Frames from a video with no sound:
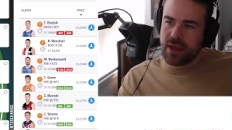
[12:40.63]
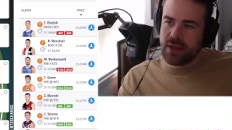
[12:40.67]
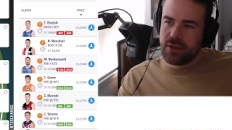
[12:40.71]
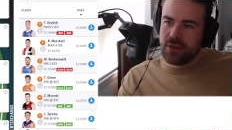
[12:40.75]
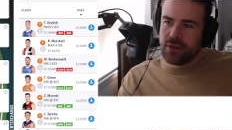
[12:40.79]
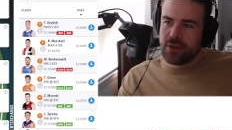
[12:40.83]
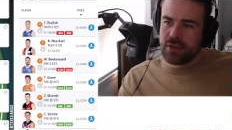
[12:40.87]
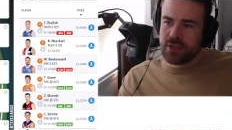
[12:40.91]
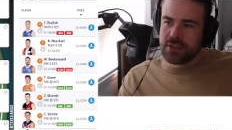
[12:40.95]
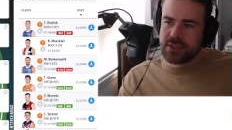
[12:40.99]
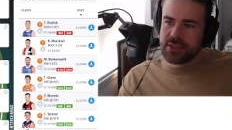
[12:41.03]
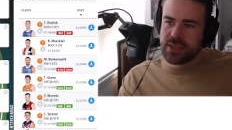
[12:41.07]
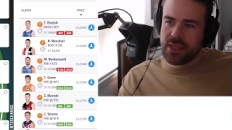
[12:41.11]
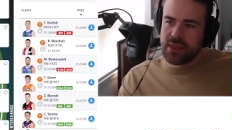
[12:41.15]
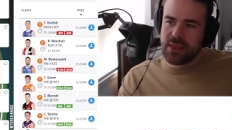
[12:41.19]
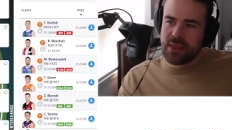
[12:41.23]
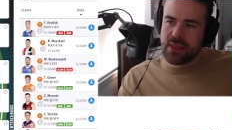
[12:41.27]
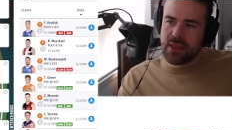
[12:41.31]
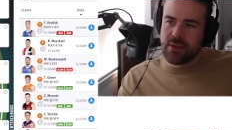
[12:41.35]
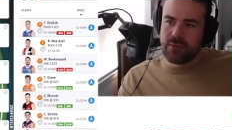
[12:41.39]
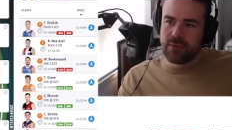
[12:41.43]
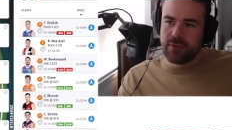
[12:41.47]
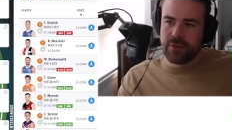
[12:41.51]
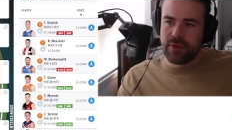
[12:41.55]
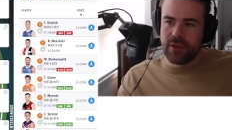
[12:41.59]
And you can see that
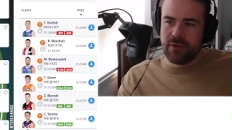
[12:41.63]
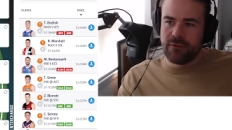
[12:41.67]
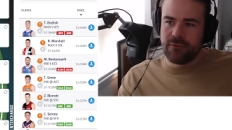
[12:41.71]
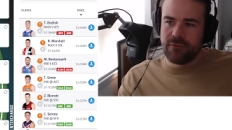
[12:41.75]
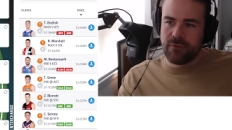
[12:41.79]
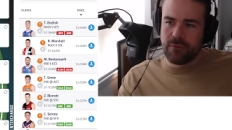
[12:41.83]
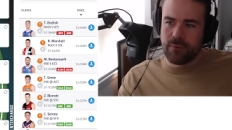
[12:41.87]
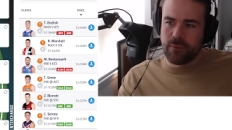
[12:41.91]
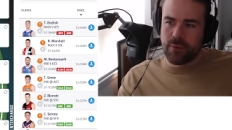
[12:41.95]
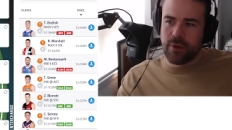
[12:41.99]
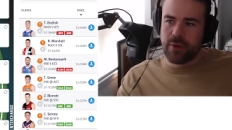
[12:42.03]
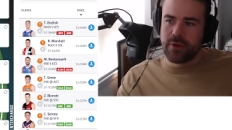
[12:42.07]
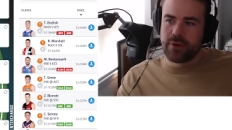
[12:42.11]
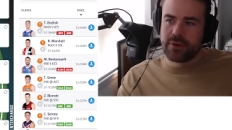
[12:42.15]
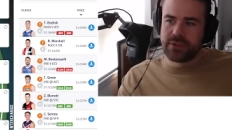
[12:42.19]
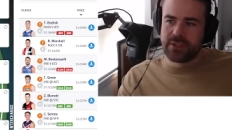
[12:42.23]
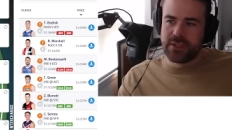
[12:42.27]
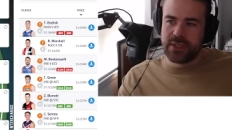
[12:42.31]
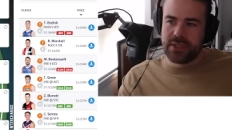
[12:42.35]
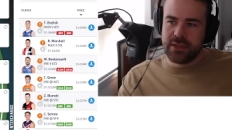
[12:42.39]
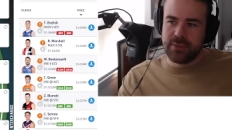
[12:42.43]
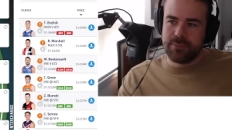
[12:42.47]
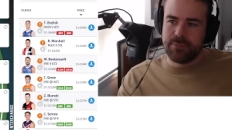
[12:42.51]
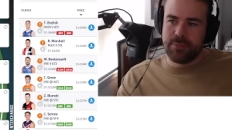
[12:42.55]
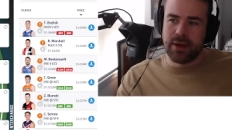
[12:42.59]
they were looking for
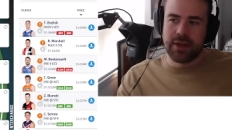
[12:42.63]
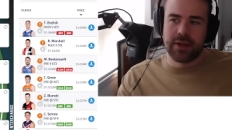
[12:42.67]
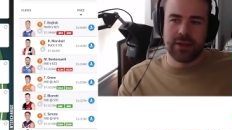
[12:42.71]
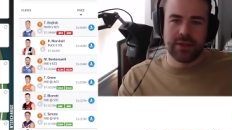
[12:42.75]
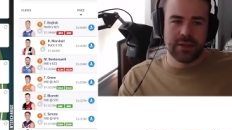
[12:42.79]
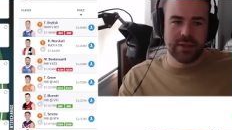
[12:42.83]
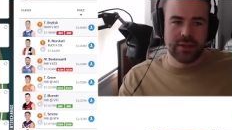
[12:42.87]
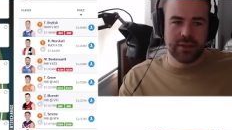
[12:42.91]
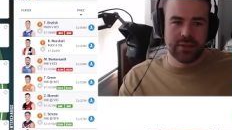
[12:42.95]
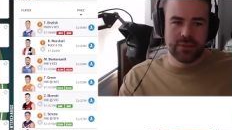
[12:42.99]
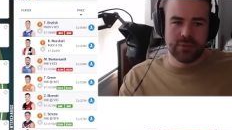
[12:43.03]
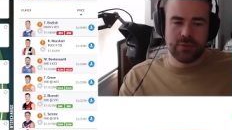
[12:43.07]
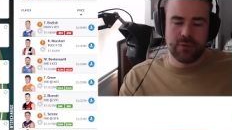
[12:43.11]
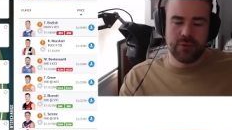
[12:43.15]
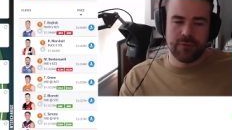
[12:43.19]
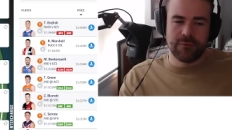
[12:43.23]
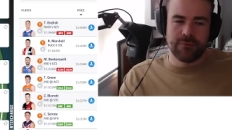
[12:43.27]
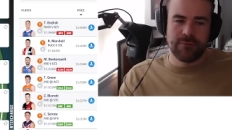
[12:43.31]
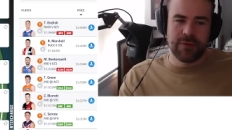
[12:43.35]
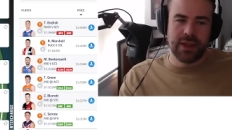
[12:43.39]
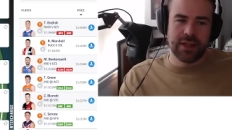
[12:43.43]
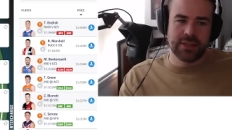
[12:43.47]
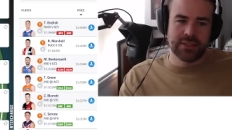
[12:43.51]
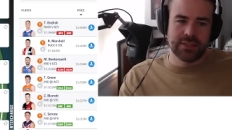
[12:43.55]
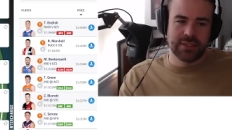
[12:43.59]
Rozee, Butters,
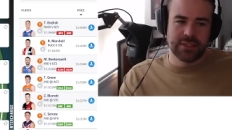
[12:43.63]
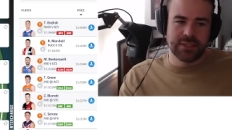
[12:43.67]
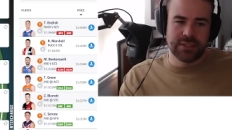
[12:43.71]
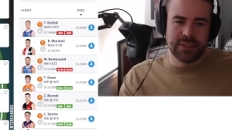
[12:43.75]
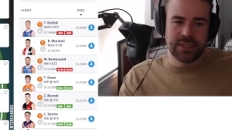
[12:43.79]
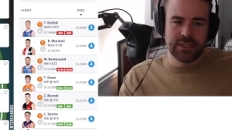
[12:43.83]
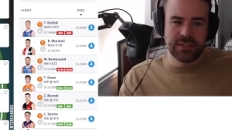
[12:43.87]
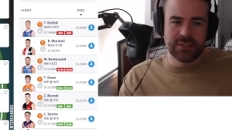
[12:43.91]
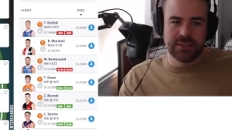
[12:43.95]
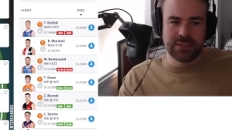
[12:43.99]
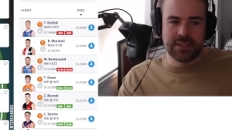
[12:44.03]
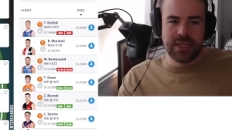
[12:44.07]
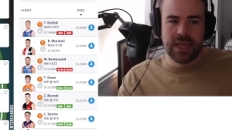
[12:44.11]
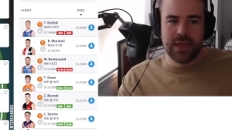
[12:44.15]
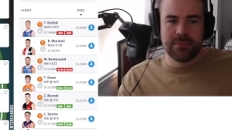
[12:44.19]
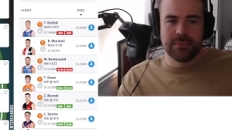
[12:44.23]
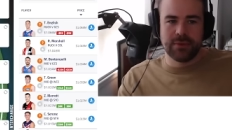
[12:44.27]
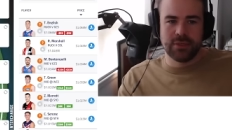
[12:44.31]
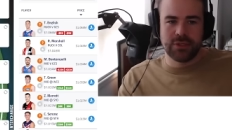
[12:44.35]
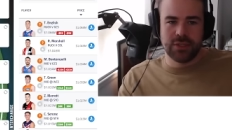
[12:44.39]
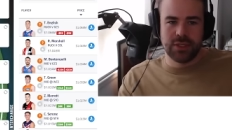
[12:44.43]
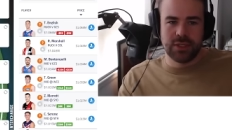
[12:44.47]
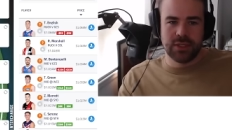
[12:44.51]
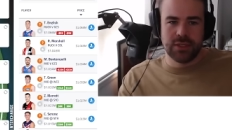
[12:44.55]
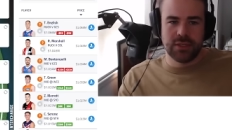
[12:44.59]
Horne-Francis, these
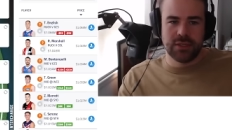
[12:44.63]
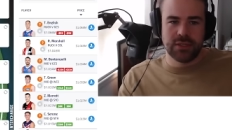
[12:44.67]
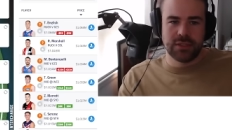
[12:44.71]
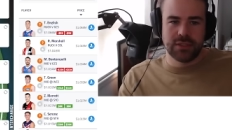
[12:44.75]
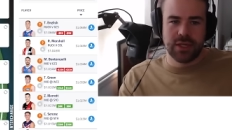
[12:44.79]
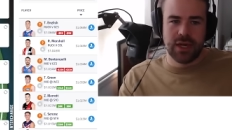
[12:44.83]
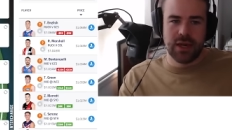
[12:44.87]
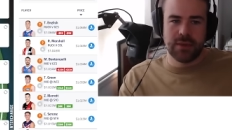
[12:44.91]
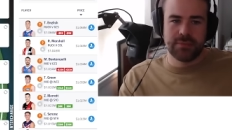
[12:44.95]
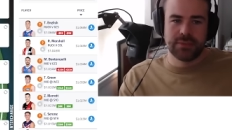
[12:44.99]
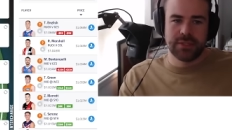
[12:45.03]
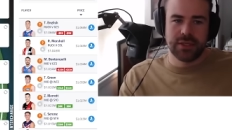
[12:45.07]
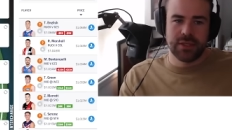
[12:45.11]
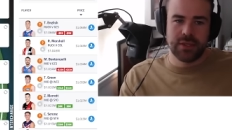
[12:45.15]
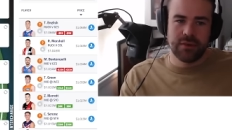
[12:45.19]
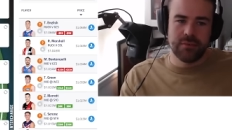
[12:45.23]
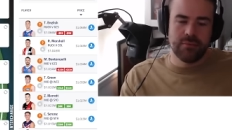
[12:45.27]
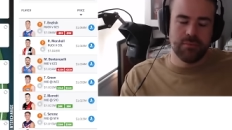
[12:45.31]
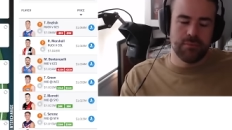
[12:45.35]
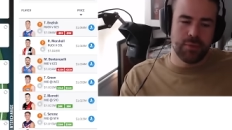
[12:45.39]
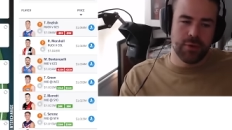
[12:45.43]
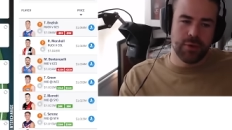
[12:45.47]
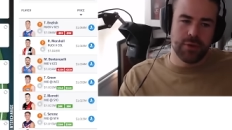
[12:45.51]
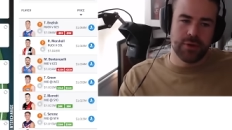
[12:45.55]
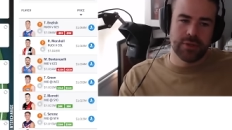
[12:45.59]
damaging types that
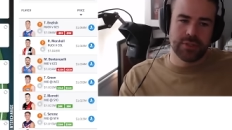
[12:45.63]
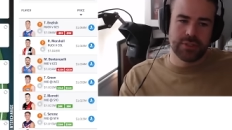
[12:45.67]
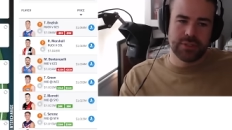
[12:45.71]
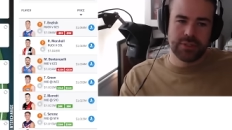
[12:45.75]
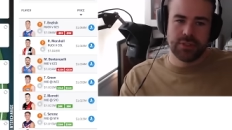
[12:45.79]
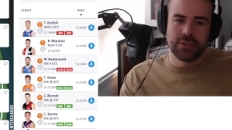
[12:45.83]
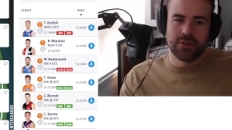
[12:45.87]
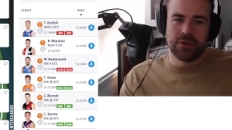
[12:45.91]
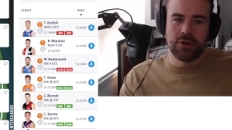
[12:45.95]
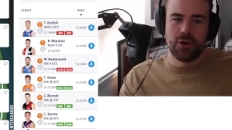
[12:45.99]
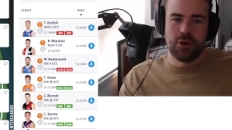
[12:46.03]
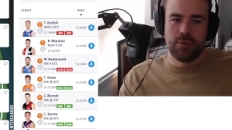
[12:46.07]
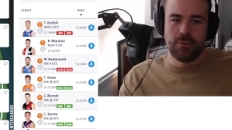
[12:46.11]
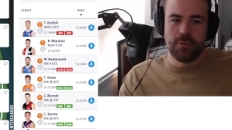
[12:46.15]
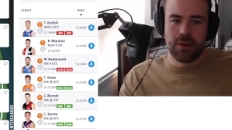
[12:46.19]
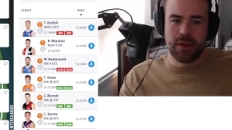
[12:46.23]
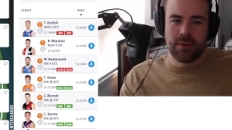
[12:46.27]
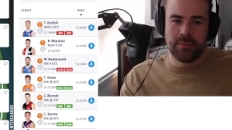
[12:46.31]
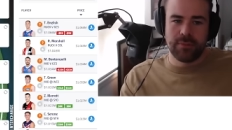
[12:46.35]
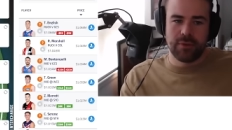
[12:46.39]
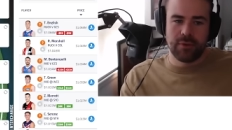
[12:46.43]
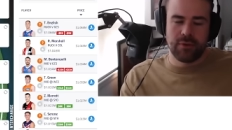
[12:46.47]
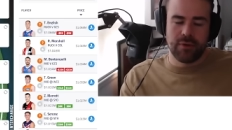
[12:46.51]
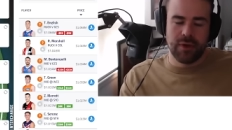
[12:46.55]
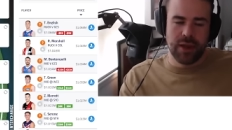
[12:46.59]
can burst and open
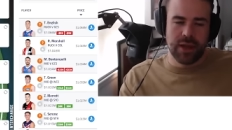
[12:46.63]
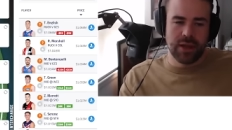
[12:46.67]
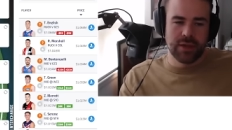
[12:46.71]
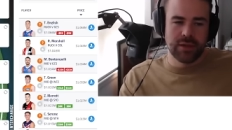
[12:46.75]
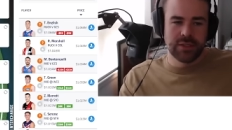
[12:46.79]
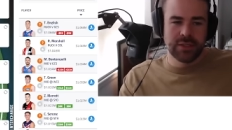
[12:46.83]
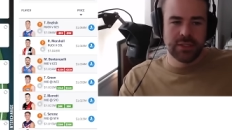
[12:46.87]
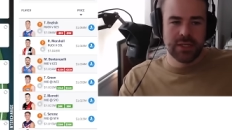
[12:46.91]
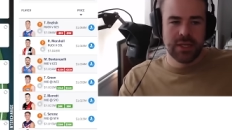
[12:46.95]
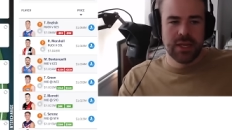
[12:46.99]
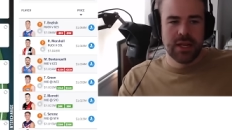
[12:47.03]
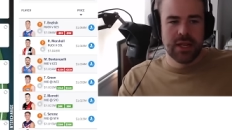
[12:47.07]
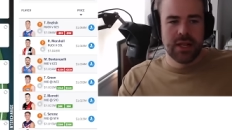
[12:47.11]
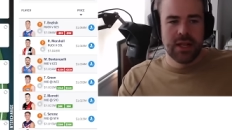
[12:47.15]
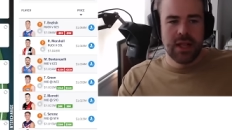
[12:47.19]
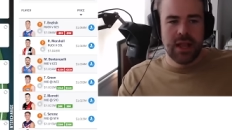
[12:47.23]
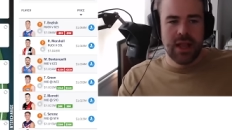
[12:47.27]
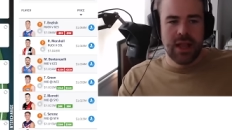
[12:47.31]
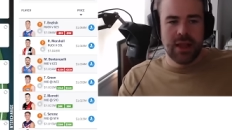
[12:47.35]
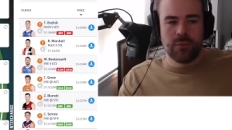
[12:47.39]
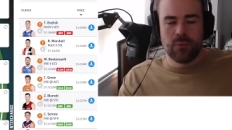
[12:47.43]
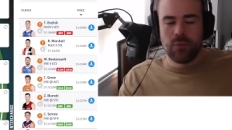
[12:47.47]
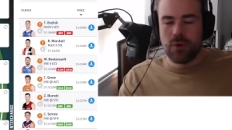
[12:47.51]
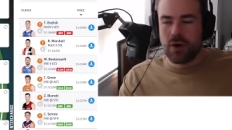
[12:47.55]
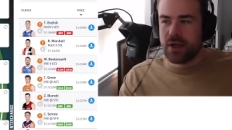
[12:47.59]
up the ground.
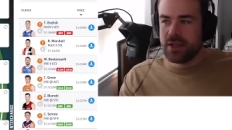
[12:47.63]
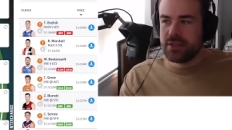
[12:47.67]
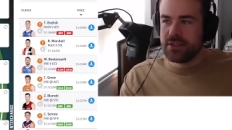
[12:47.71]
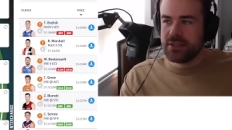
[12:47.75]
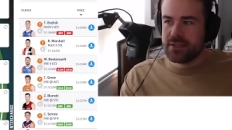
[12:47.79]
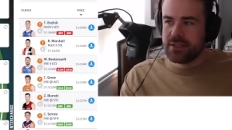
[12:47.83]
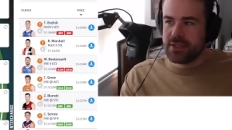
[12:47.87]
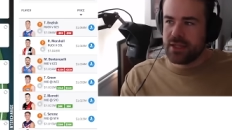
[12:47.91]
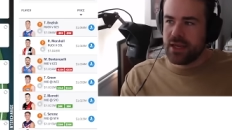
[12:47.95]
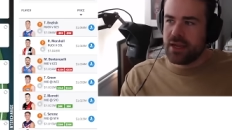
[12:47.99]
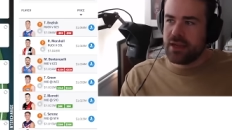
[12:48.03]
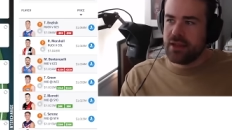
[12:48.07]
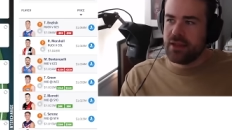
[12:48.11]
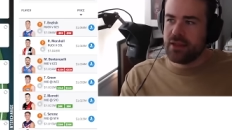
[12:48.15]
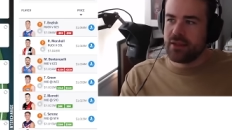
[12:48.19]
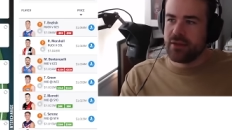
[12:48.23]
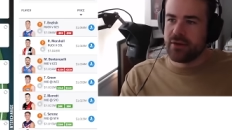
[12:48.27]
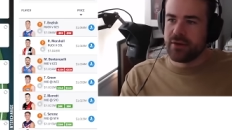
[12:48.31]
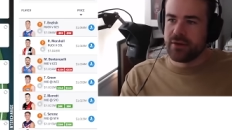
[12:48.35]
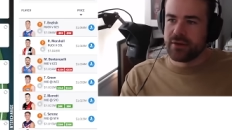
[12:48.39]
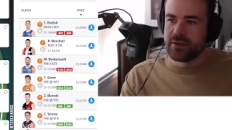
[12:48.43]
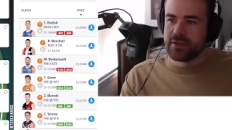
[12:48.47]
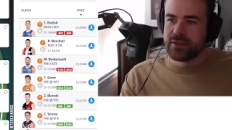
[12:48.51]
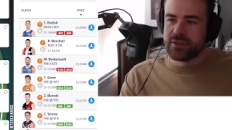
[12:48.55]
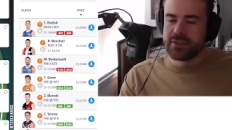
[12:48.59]
And Wines isn't any of
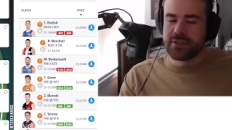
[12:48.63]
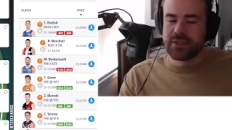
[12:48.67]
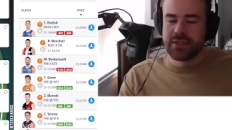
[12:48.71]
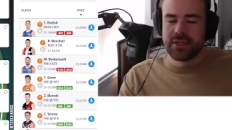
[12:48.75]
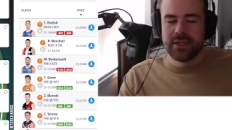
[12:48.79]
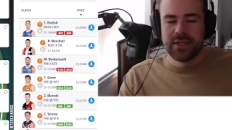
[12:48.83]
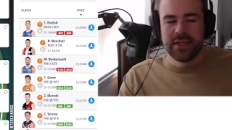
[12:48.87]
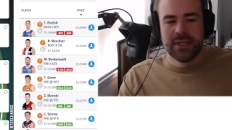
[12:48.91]
those.